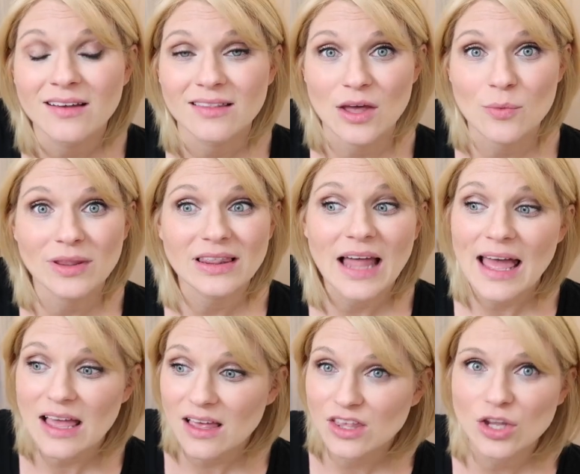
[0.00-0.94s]
They would
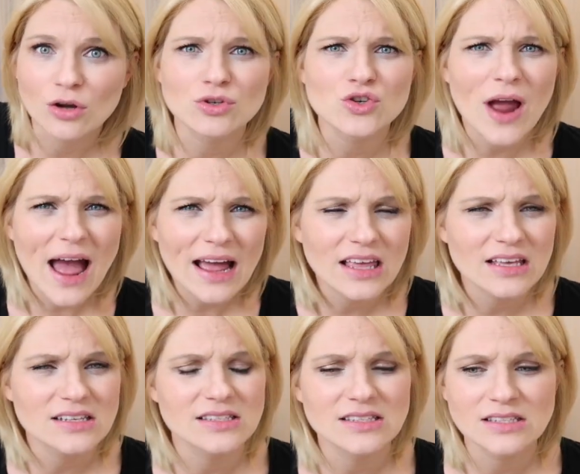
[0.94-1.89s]
like, track
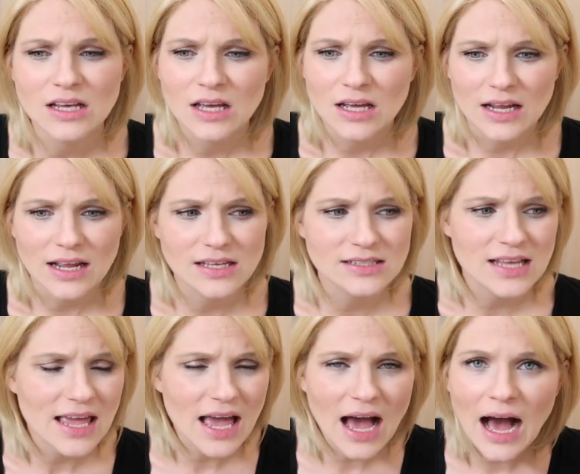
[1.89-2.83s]
is
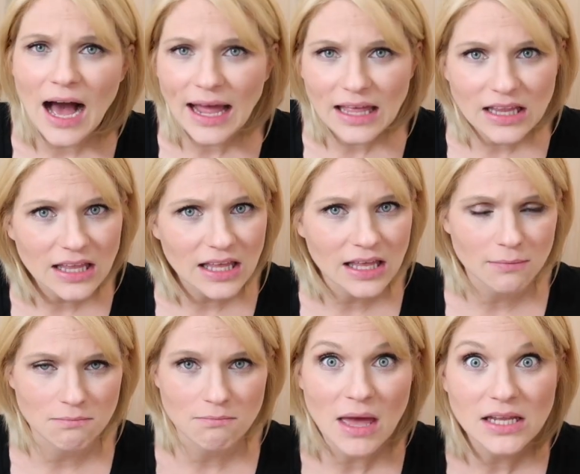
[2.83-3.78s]
a highly
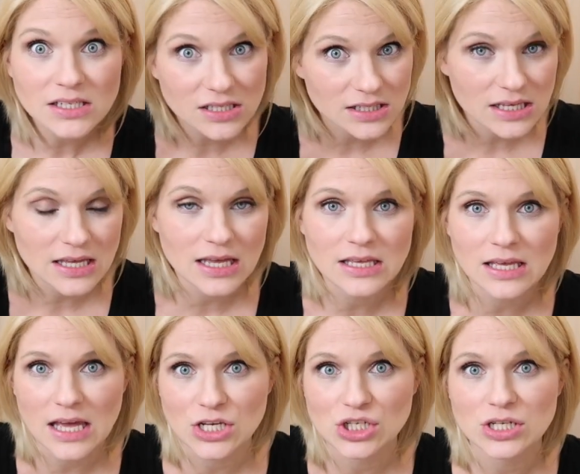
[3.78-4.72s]
mentally
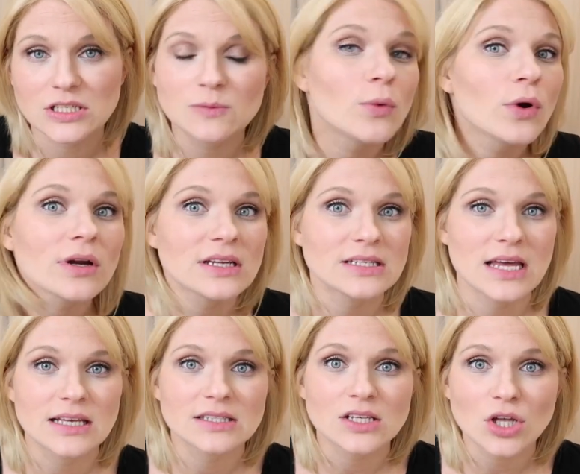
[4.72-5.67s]
engaging sport. It
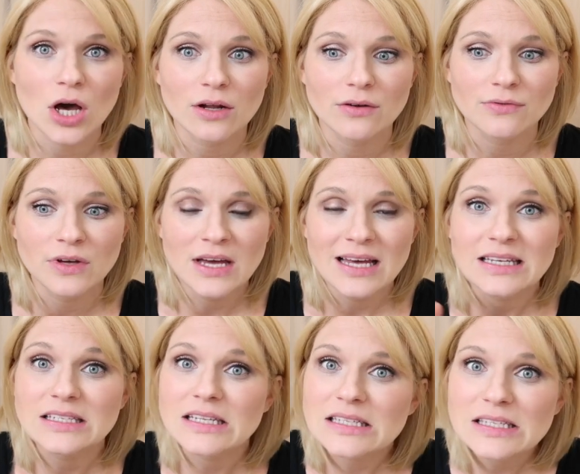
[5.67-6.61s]
takes a lot of
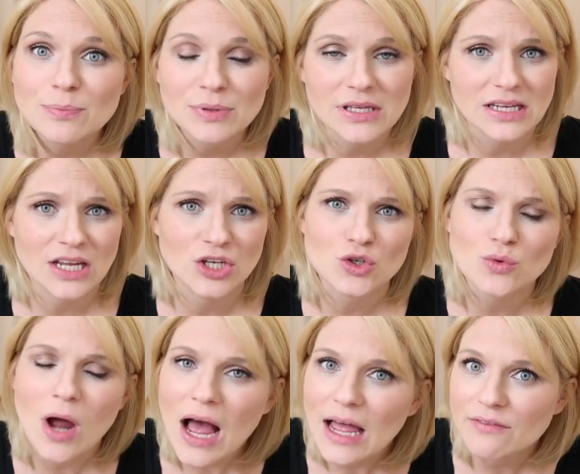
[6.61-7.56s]
discipline and
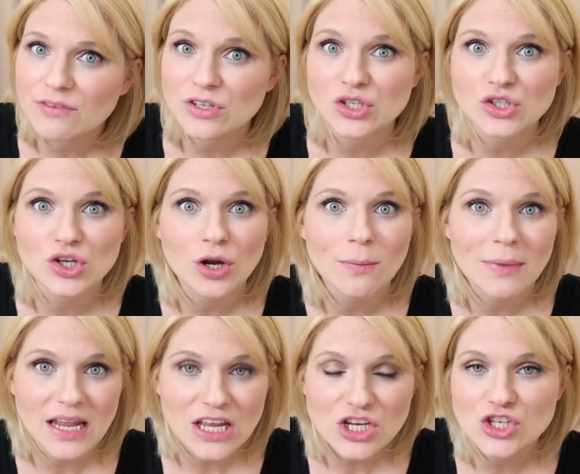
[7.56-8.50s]
drive and
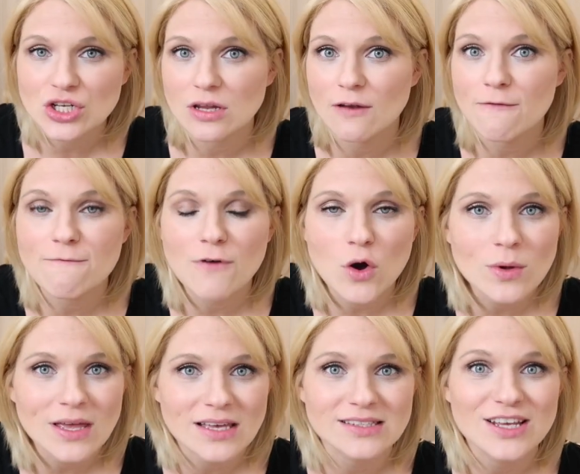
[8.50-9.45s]
determination and
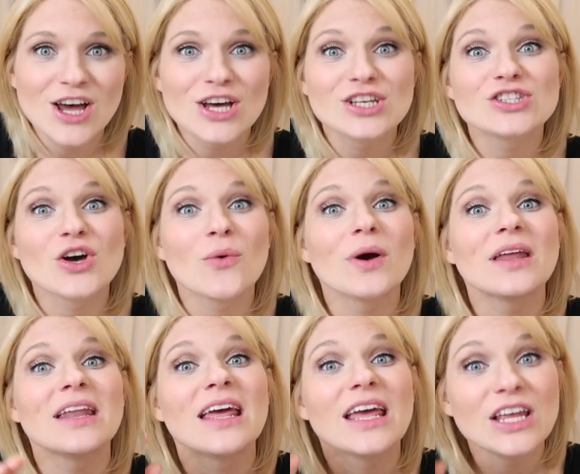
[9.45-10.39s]
focus. So
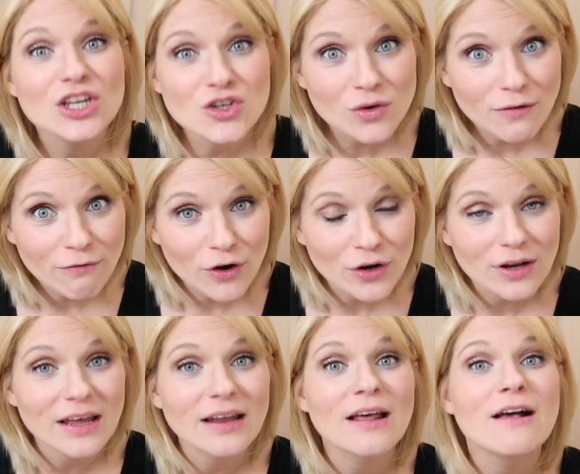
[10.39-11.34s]
an
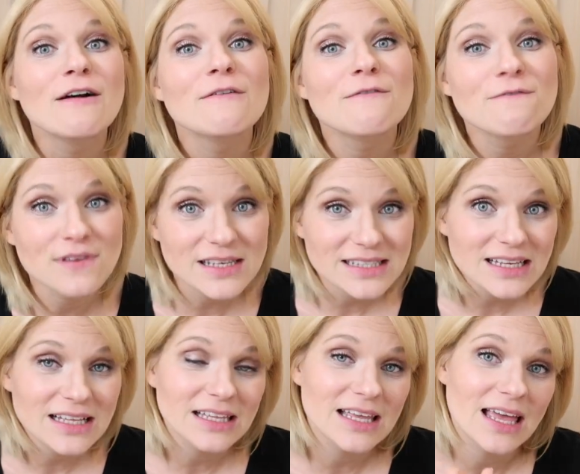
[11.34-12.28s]
introverted,
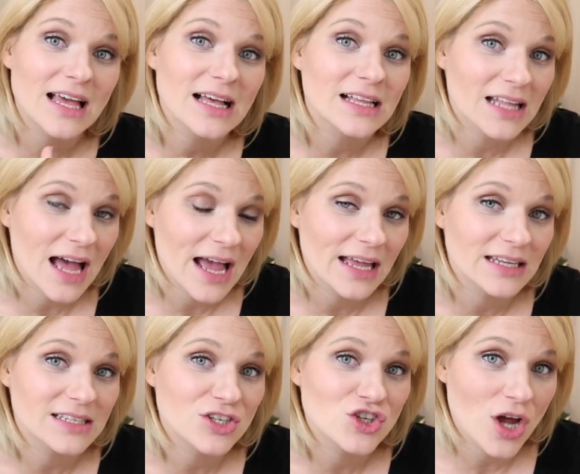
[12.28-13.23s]
physically
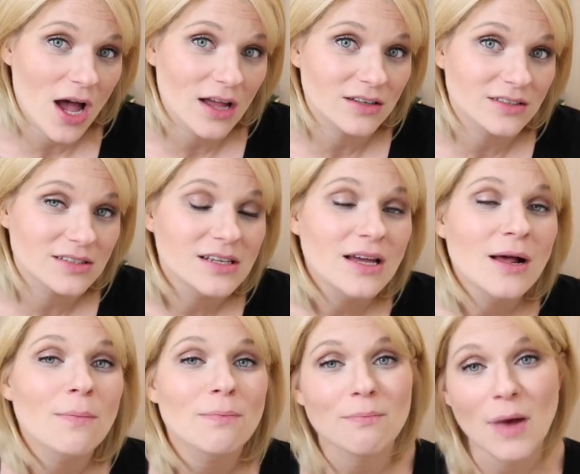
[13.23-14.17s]
inclined child
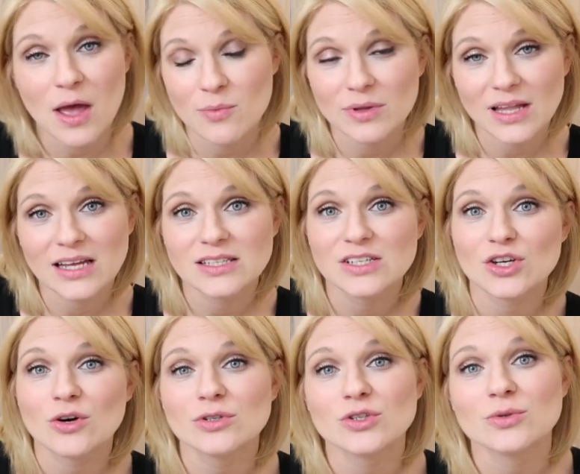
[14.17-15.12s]
might like to
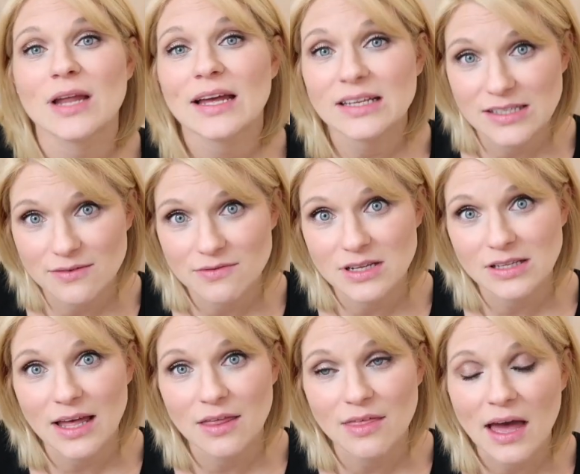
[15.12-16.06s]
go do an activity
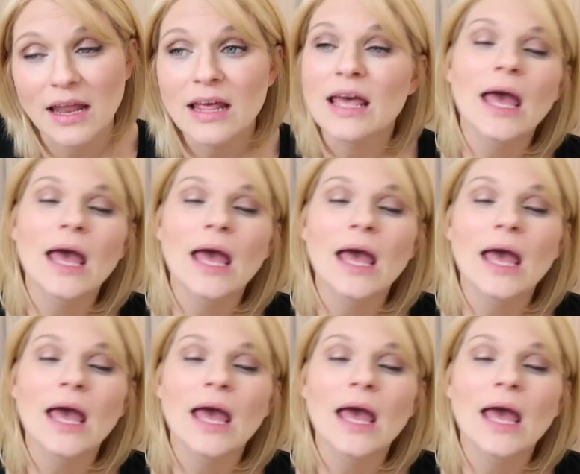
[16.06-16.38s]
like that.